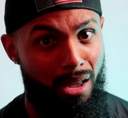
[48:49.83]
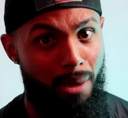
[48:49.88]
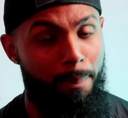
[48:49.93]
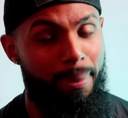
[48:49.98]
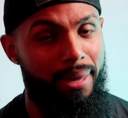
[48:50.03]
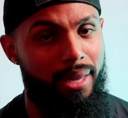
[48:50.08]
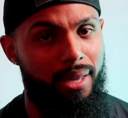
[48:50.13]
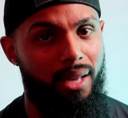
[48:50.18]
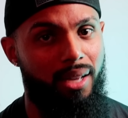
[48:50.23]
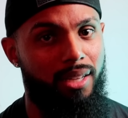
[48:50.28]

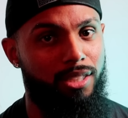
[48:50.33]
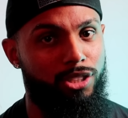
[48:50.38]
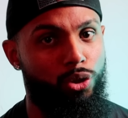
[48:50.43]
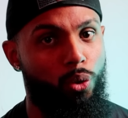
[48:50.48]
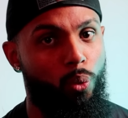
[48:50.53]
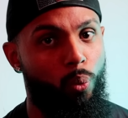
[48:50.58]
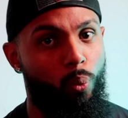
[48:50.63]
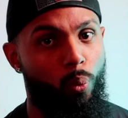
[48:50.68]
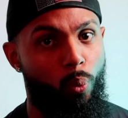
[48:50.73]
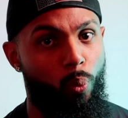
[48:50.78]
Because
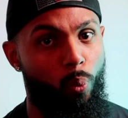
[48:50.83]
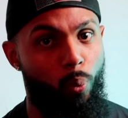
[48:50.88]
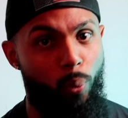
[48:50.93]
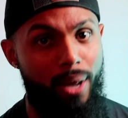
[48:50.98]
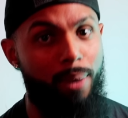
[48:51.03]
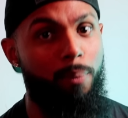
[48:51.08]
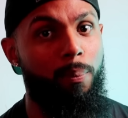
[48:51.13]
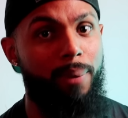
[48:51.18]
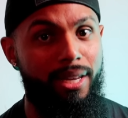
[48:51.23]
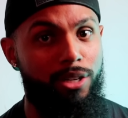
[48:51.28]

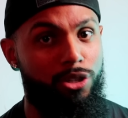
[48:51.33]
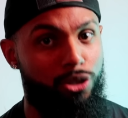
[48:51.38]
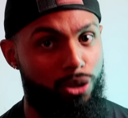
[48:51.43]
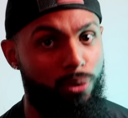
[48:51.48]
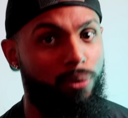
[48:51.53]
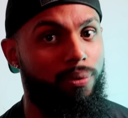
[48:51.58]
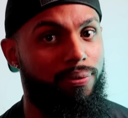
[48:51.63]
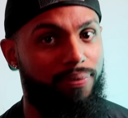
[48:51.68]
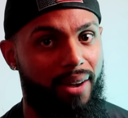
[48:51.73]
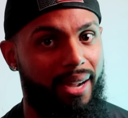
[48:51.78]
when we
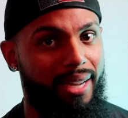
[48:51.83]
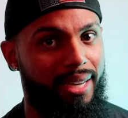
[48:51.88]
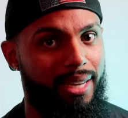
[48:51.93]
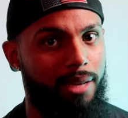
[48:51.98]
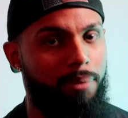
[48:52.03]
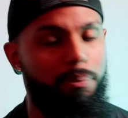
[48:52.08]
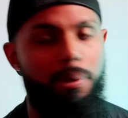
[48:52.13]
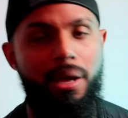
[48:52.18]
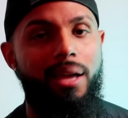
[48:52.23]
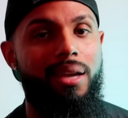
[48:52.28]
do fight
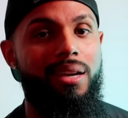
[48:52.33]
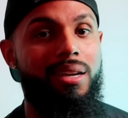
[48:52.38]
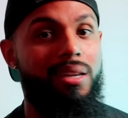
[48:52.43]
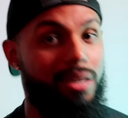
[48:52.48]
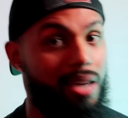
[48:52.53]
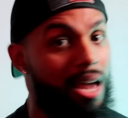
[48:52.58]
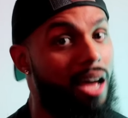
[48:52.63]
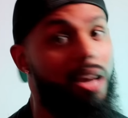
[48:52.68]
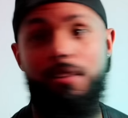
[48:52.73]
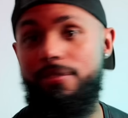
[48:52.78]
him,
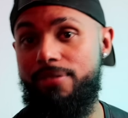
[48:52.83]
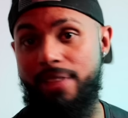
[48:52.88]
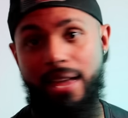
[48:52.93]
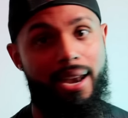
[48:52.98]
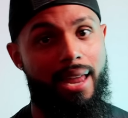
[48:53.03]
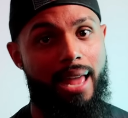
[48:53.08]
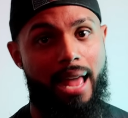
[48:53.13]
none of that